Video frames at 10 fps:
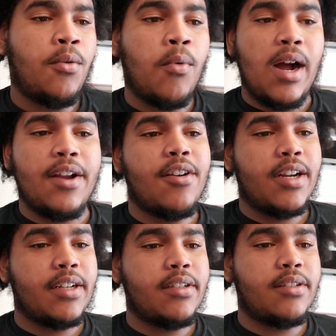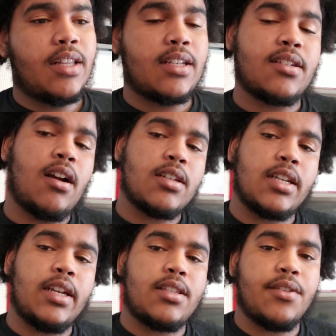wiring that's
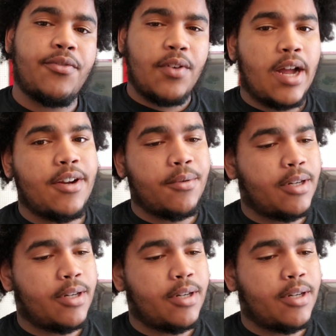causing it to fire